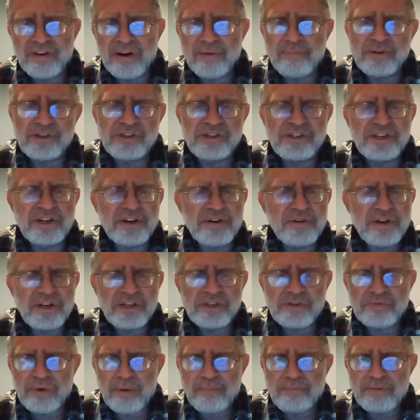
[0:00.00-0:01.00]
a
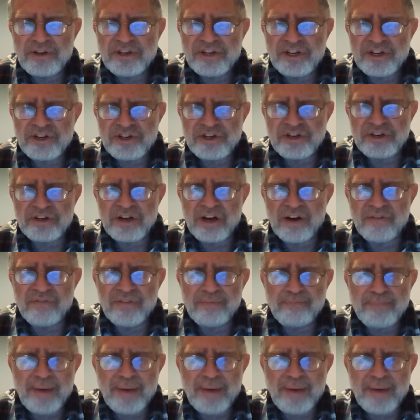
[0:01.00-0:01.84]
mysterious repetition of the